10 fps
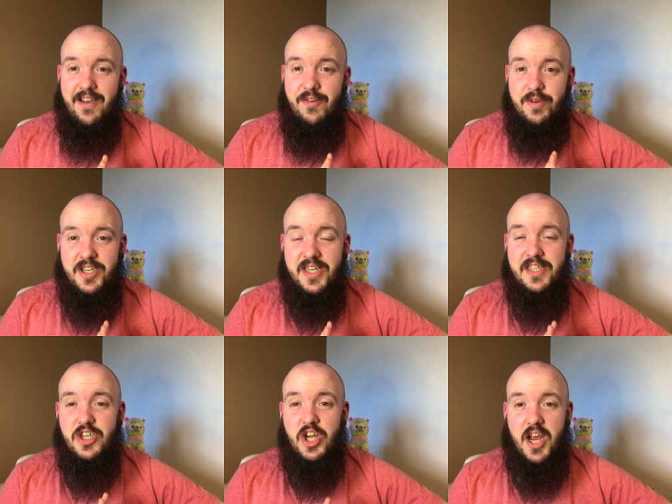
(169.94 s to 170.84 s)
which is
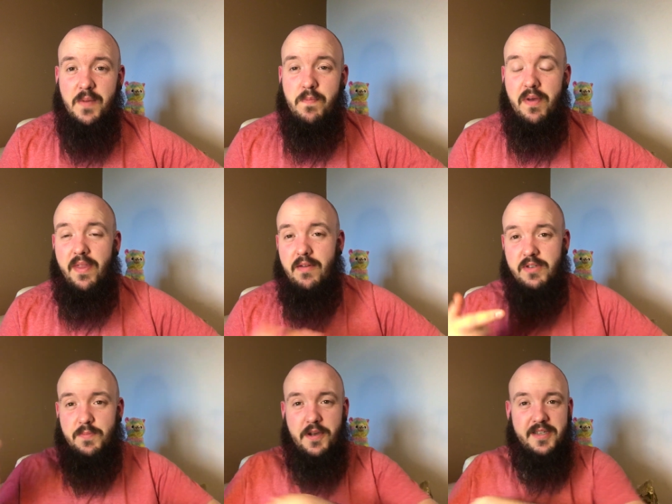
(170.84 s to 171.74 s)
a shame, but there
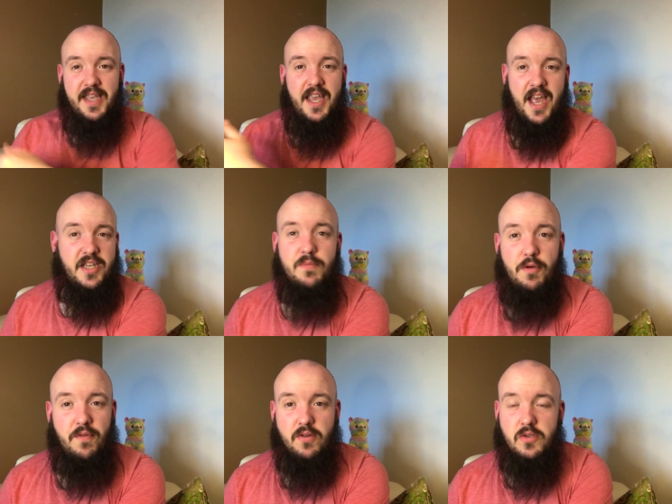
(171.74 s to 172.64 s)
was because he had to
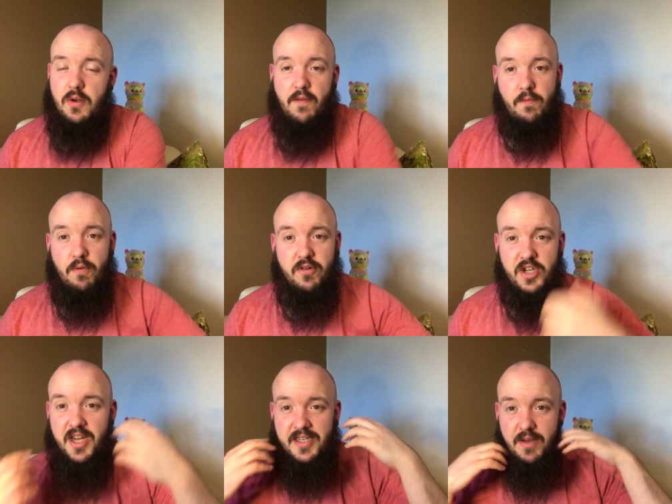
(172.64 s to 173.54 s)
move on to another
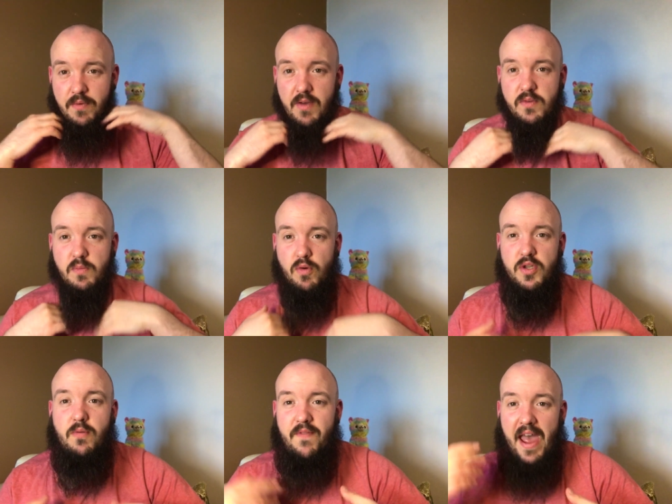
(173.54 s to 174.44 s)
project. It, it was more
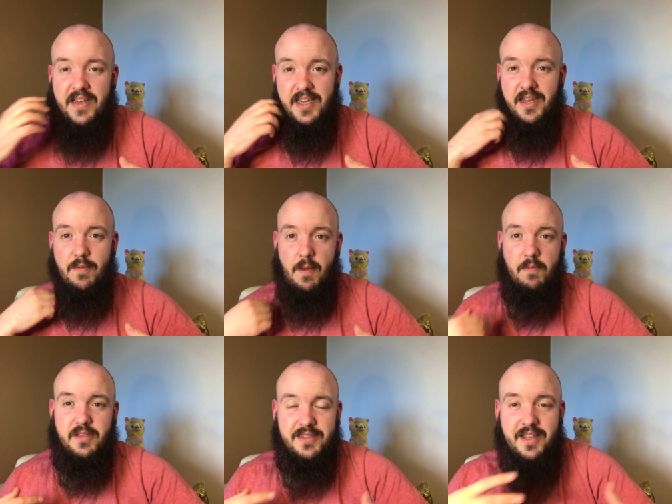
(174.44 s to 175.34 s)
to do with acting
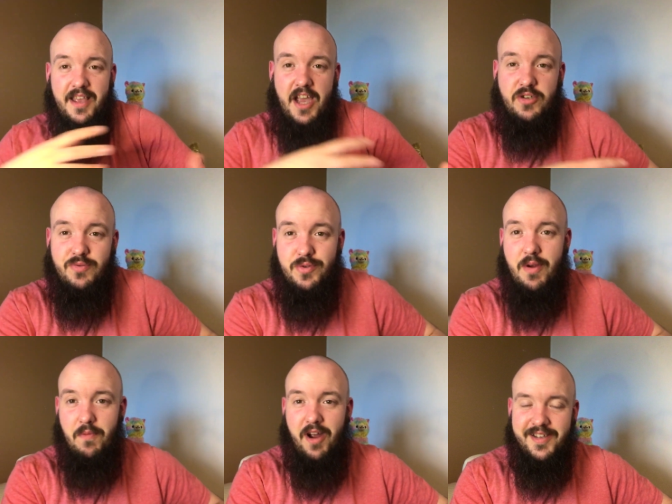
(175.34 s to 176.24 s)
commitments than the actual
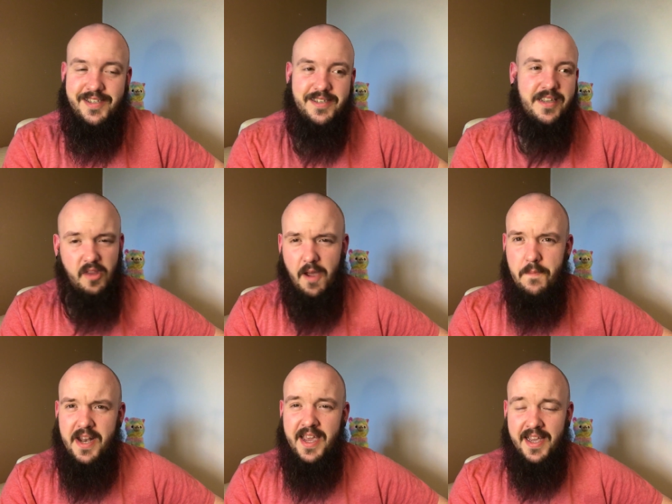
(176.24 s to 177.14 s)
script writers.
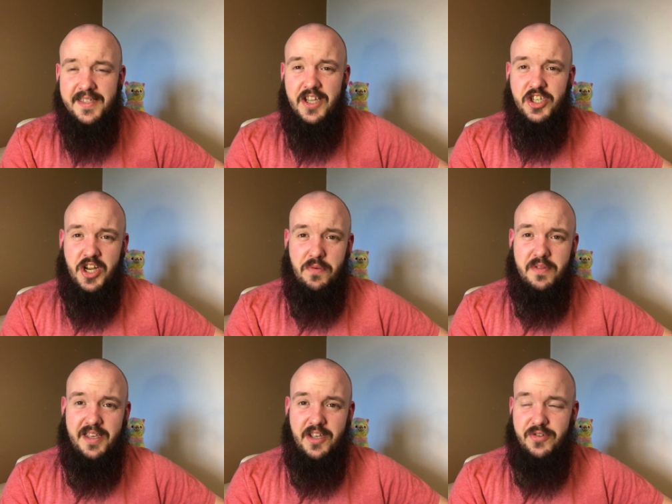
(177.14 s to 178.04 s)
But it is a
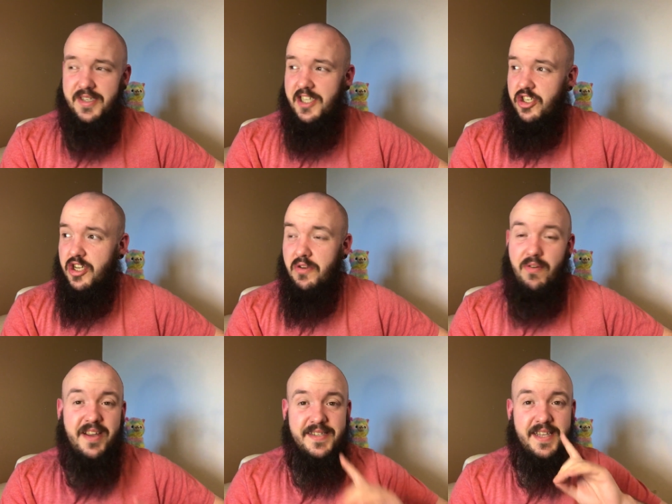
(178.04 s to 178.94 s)
genuinely interesting show.
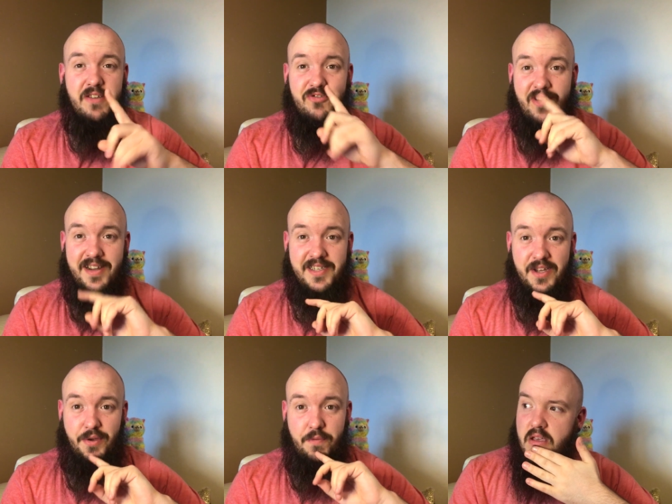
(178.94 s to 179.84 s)
Great soundtrack
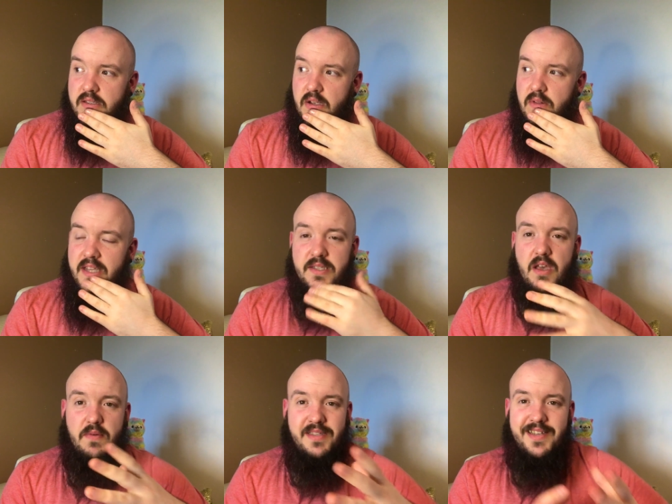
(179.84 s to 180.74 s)
too. So let's
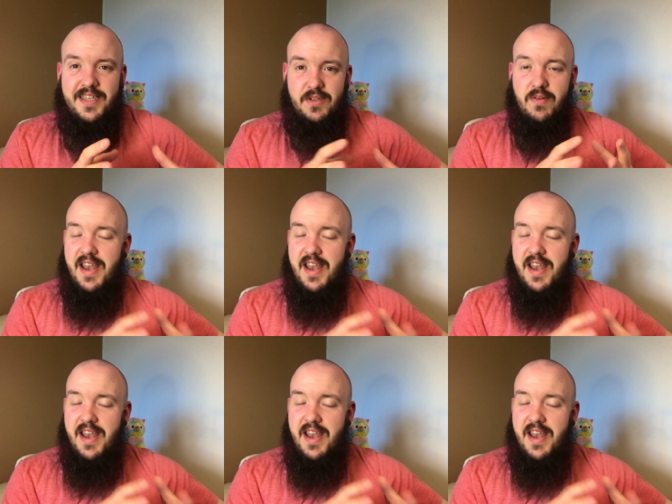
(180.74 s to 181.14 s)
go into this on